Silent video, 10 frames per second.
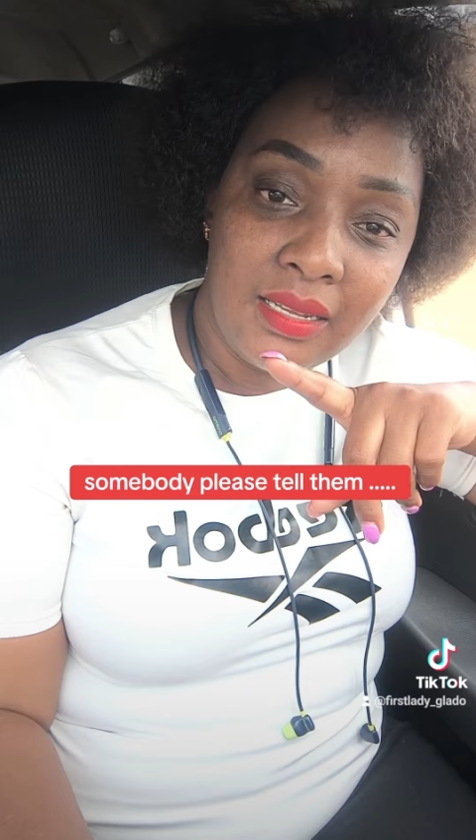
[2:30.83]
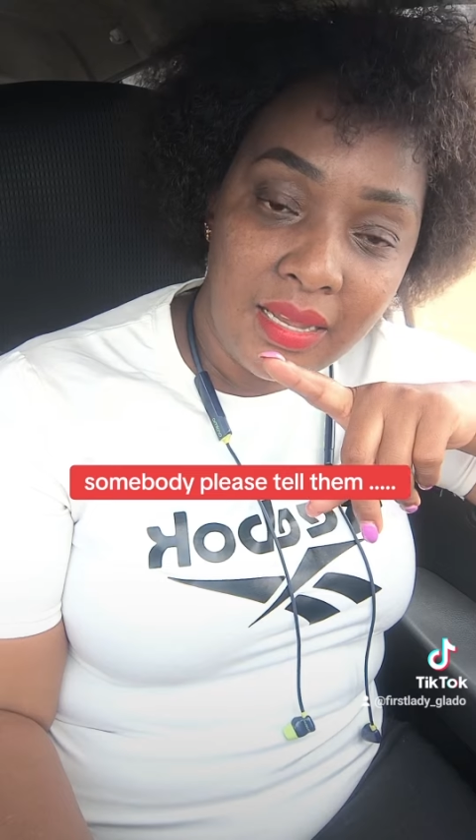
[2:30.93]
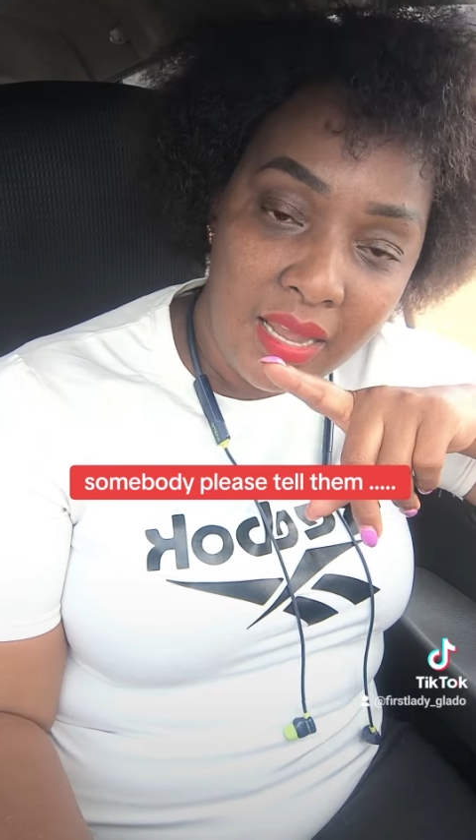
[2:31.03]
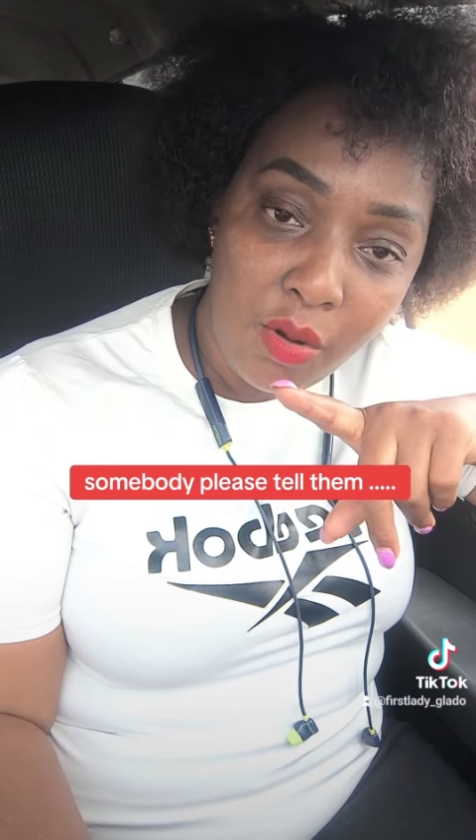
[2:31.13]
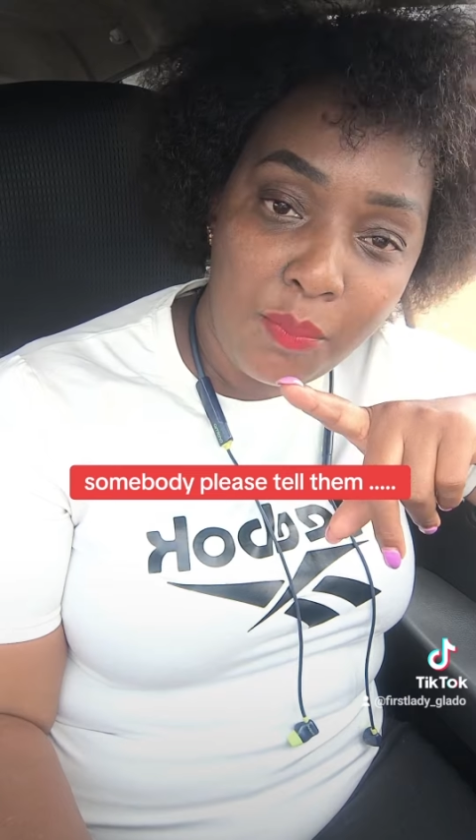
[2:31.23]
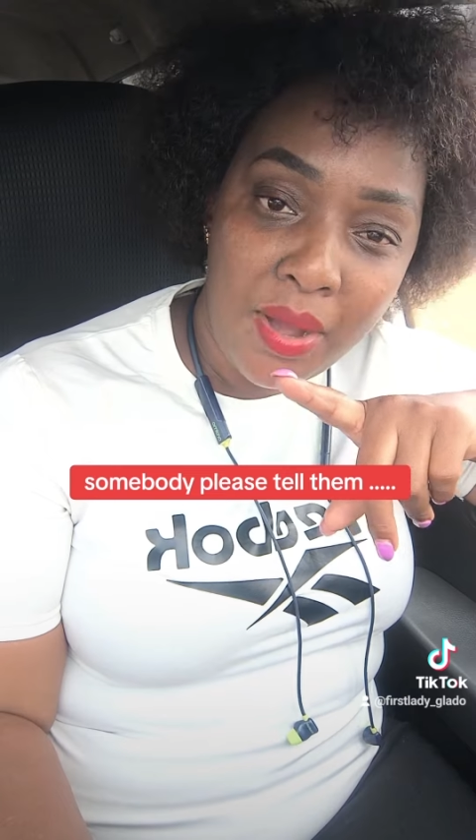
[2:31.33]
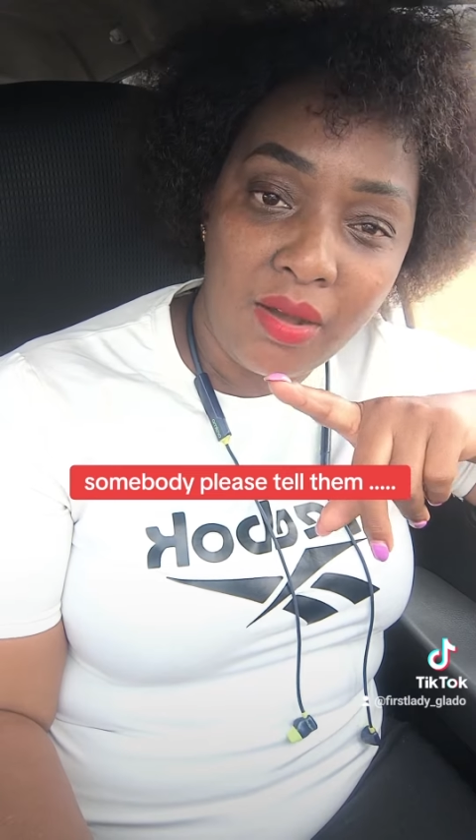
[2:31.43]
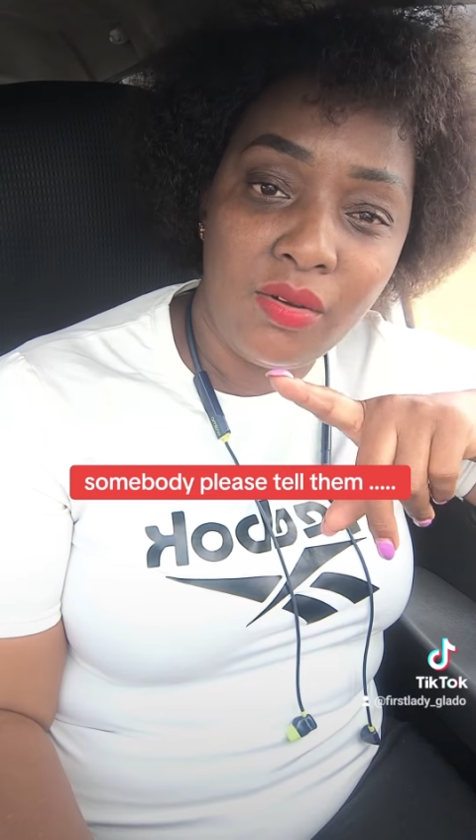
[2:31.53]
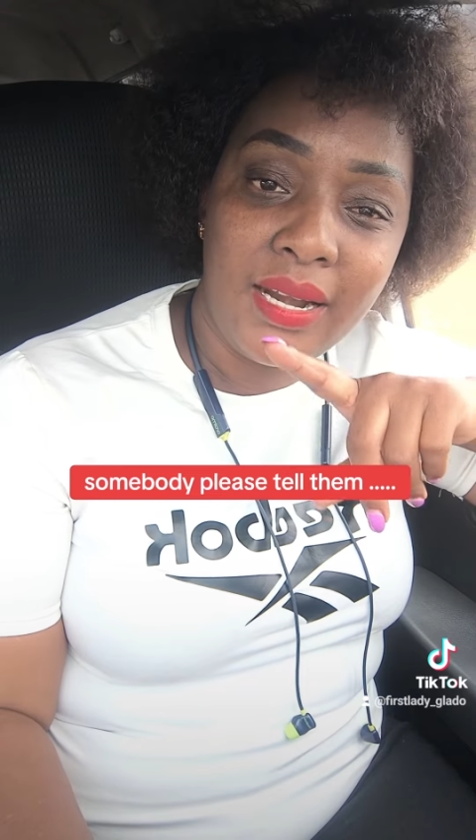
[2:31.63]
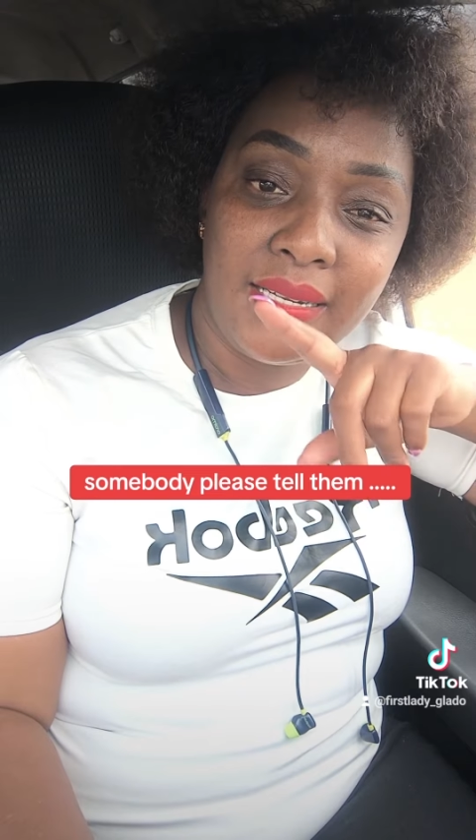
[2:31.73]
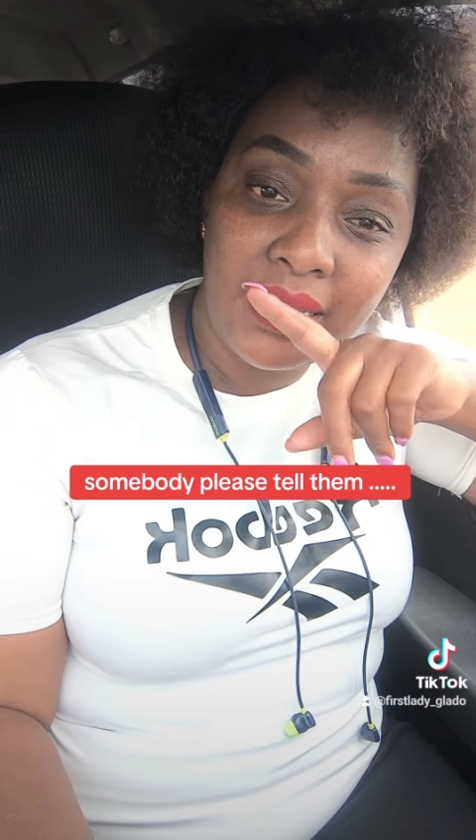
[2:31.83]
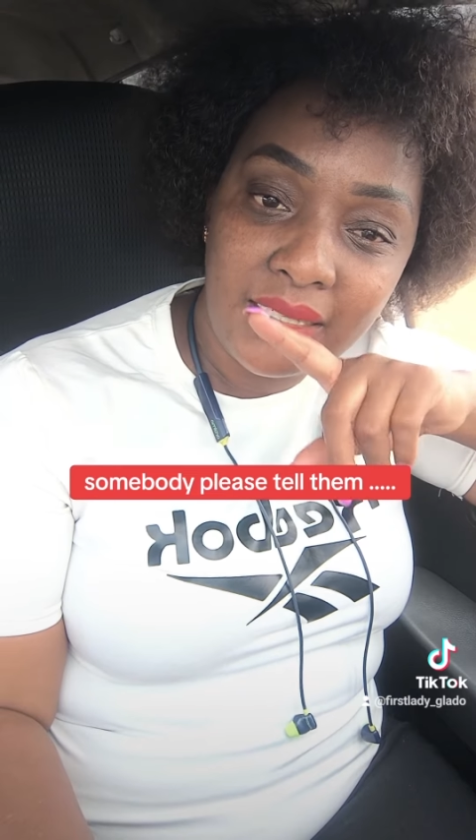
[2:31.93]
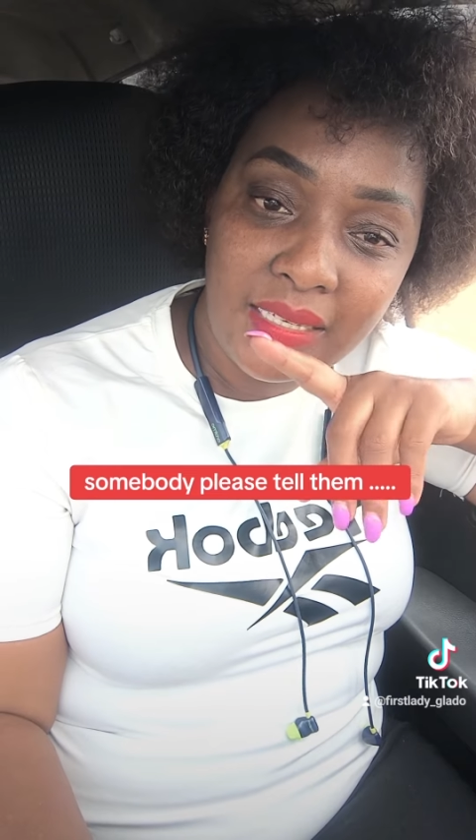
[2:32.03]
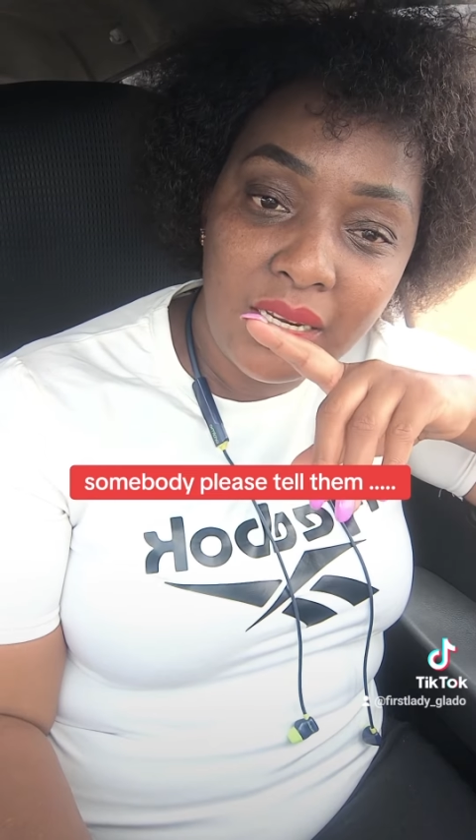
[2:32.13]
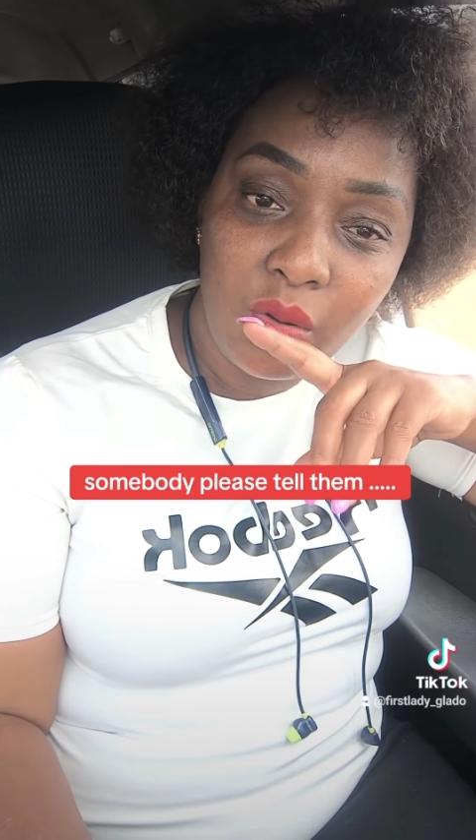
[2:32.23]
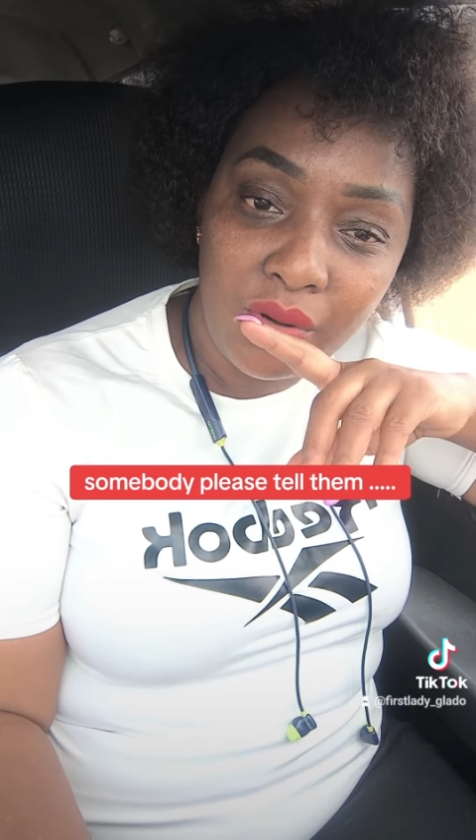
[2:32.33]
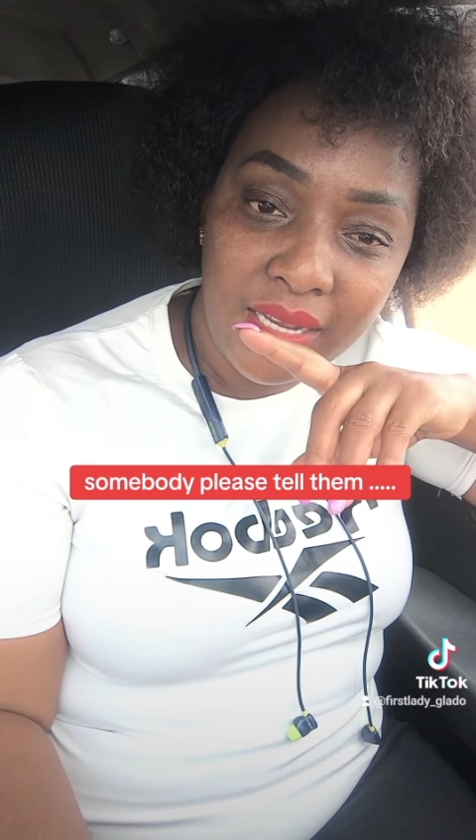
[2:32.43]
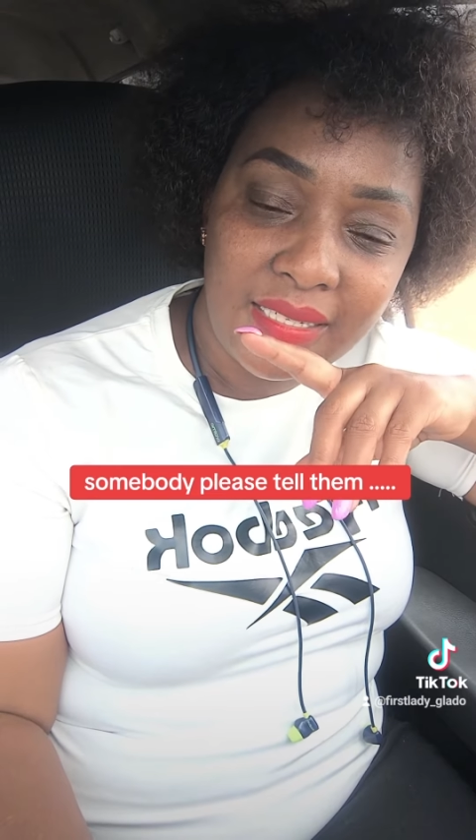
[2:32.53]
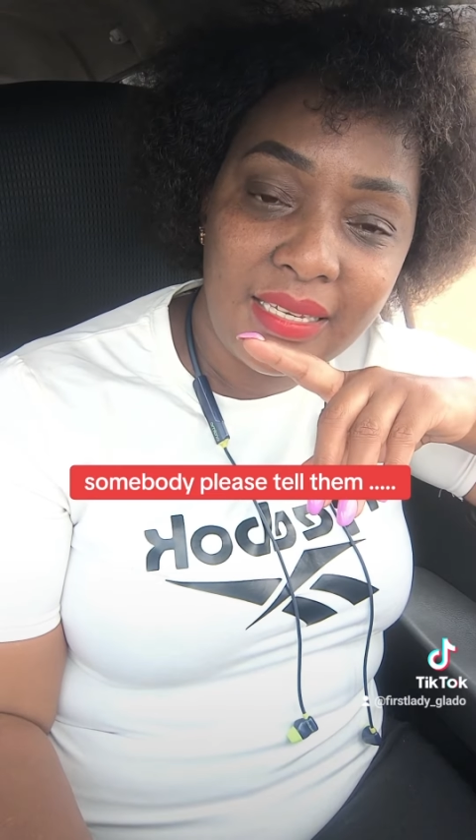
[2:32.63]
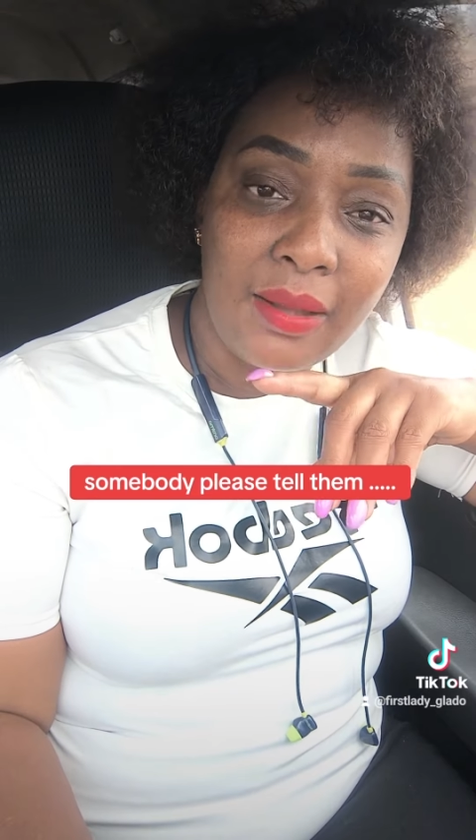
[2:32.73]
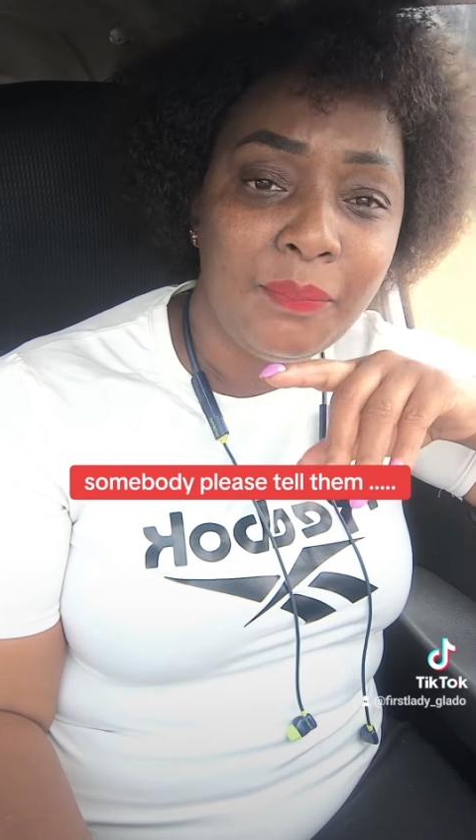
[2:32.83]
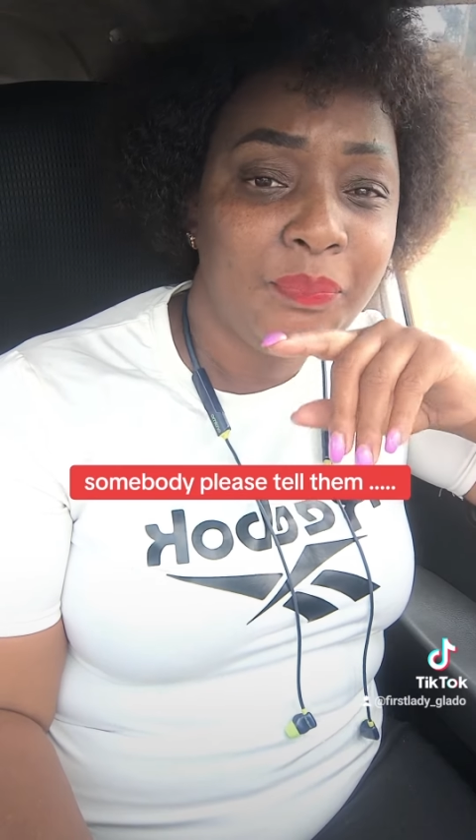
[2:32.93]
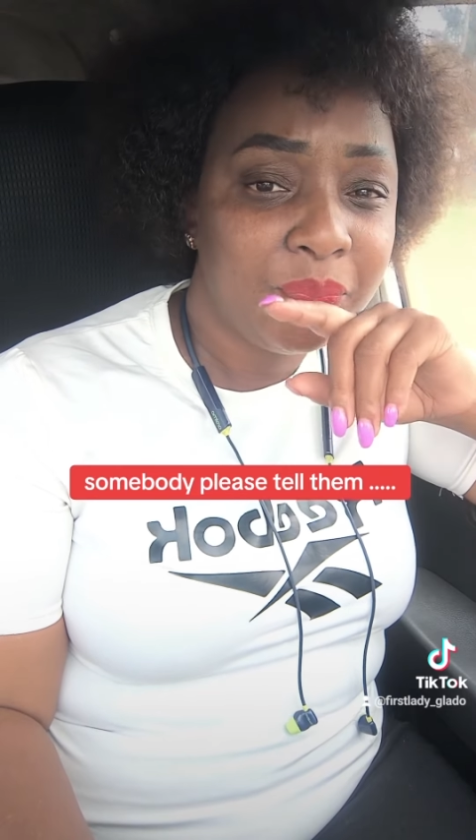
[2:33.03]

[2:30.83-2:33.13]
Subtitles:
helper or a destiny connector.